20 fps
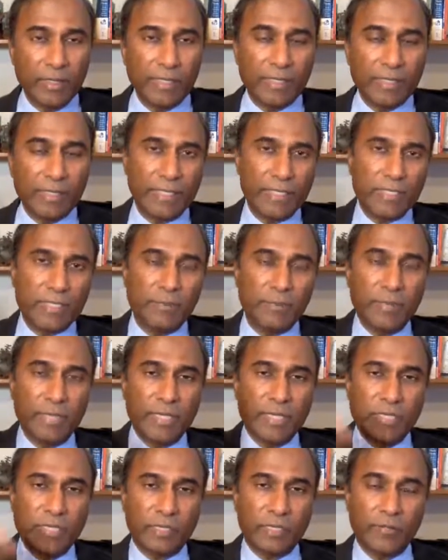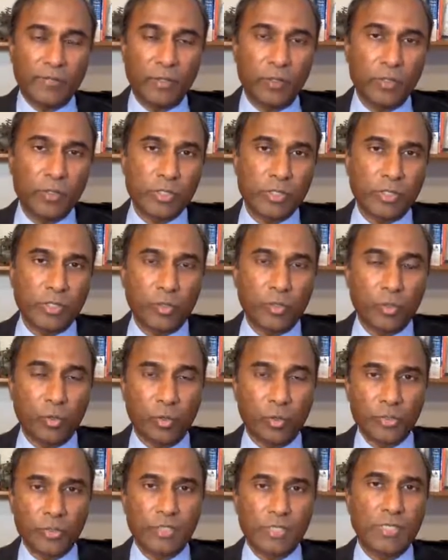And that's the basis of a whole set of
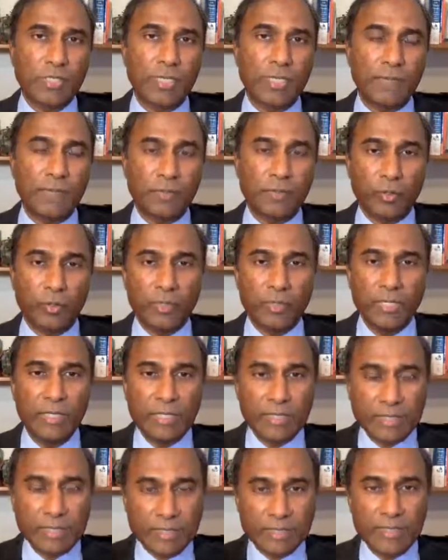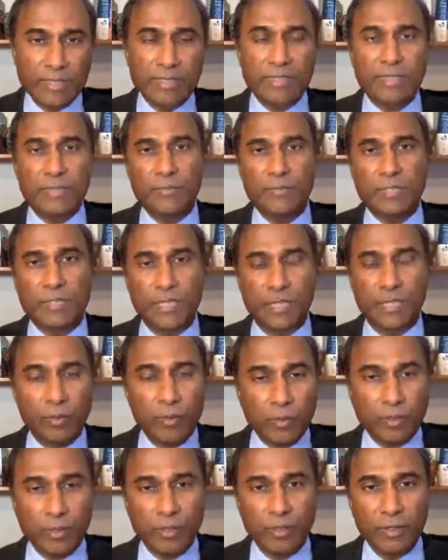courses I have called Systems
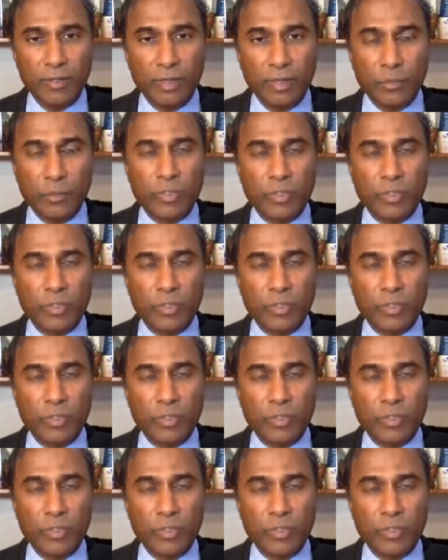Health,